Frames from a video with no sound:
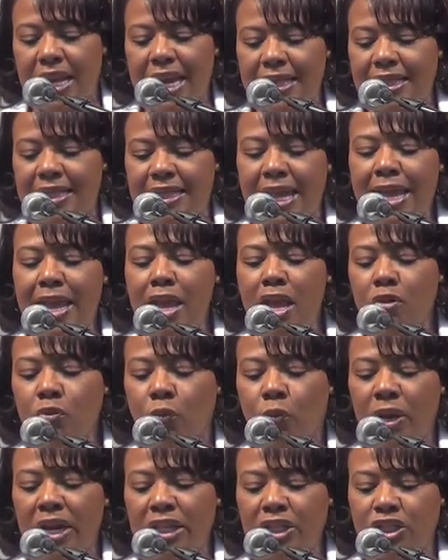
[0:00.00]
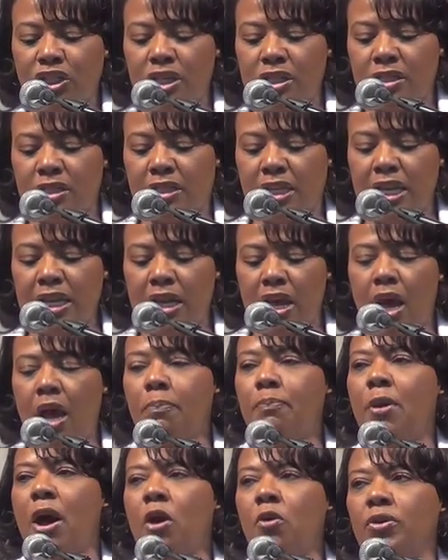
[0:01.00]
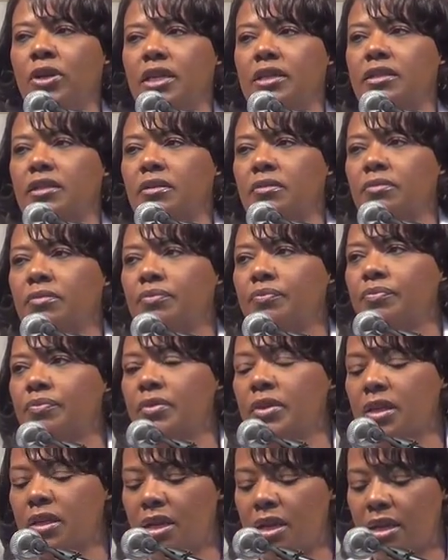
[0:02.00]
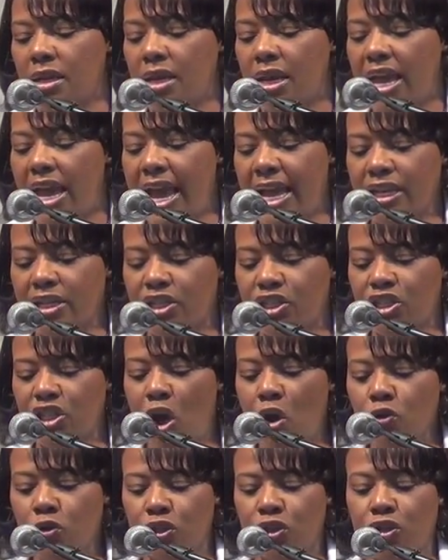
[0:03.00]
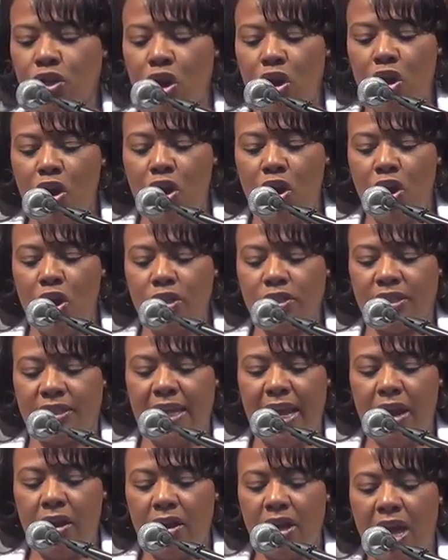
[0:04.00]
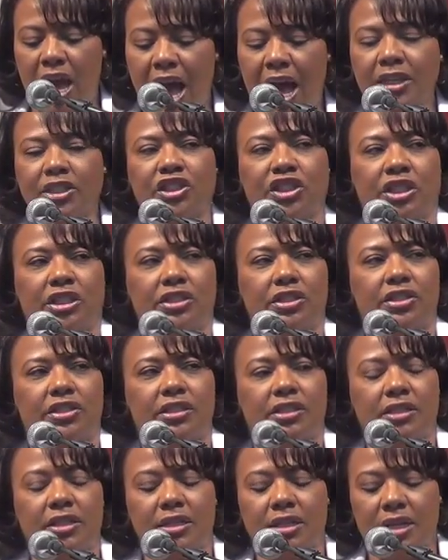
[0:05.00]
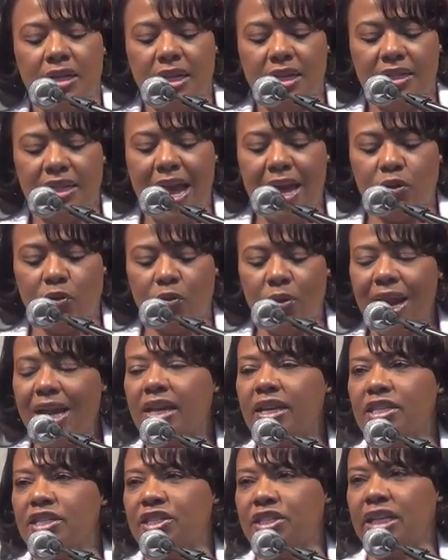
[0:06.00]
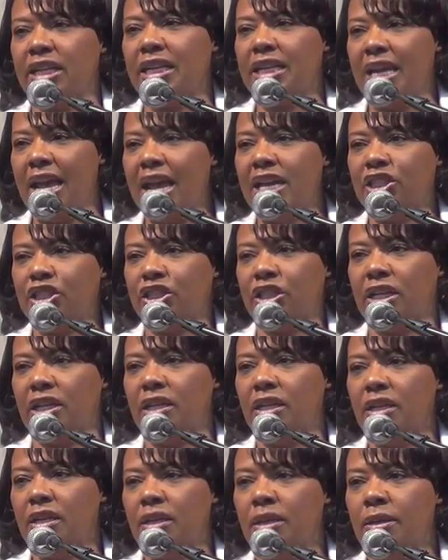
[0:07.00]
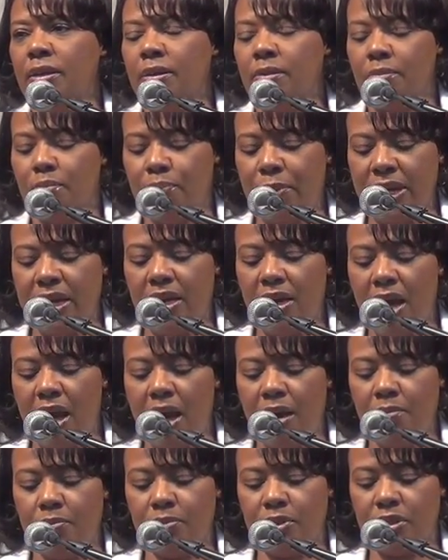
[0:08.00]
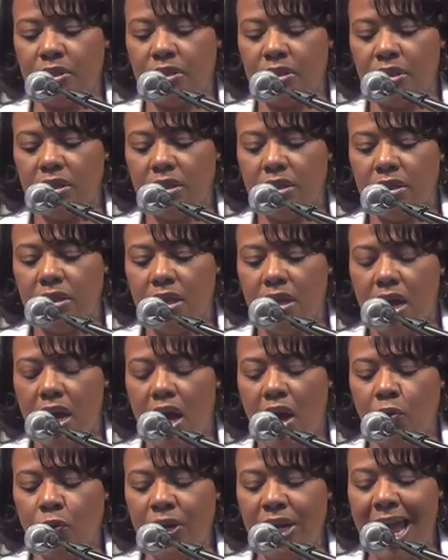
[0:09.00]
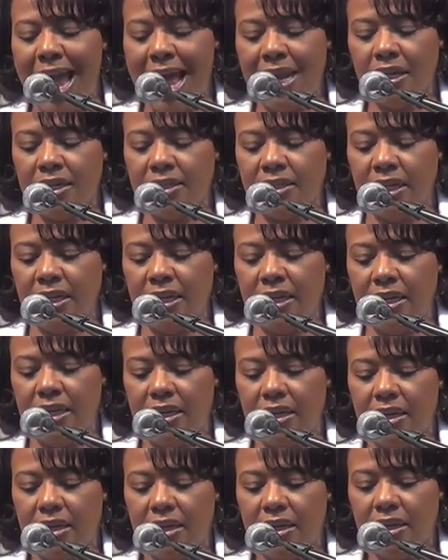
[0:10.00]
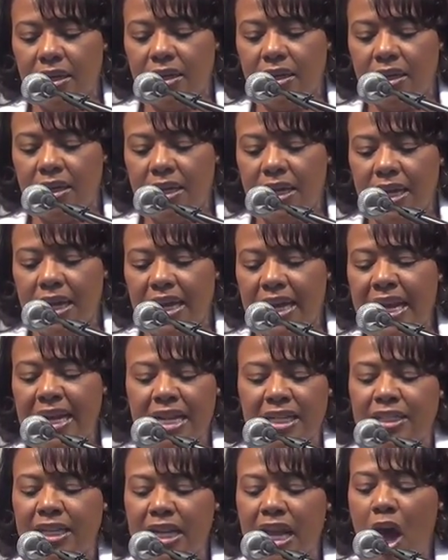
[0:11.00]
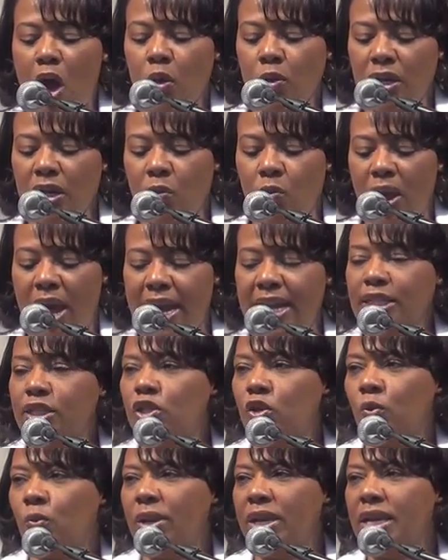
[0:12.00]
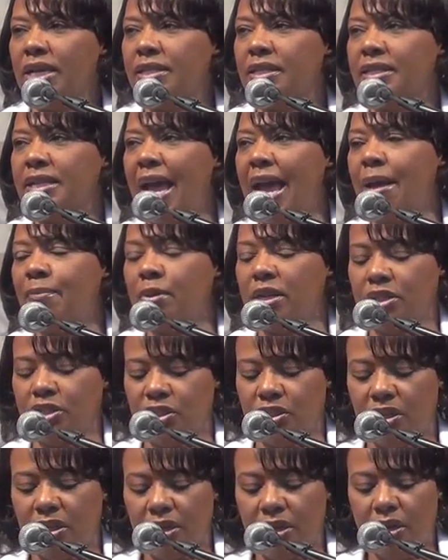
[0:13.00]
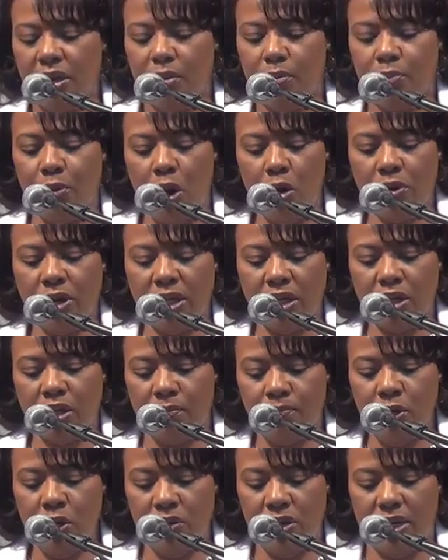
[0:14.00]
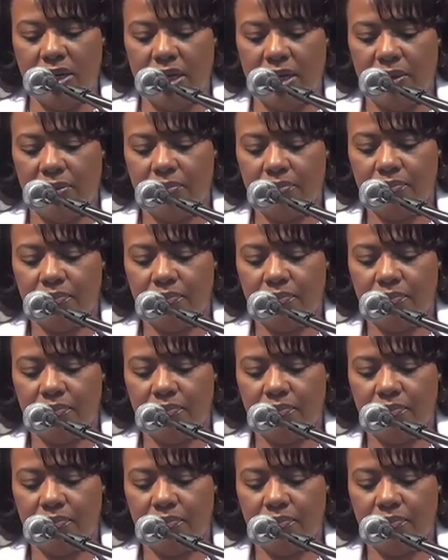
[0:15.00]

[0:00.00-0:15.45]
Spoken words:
it then reaches the opponent and so stirs their conscience that reconciliation becomes a reality. It is the only way to reestablish broken community.